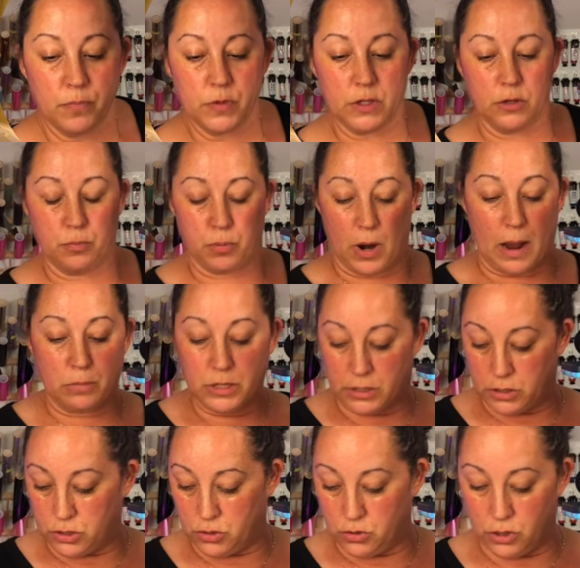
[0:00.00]
You probably
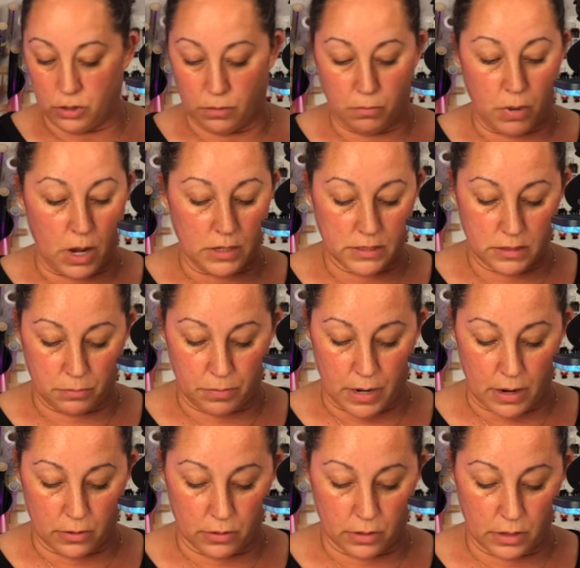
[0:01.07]
could do your embossing
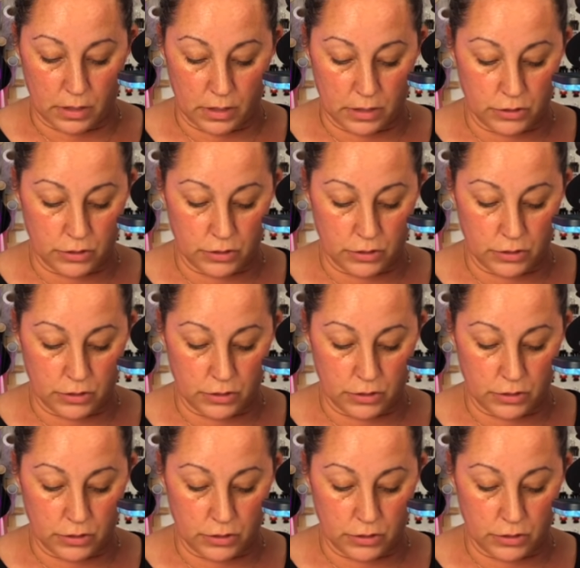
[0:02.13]
powder in it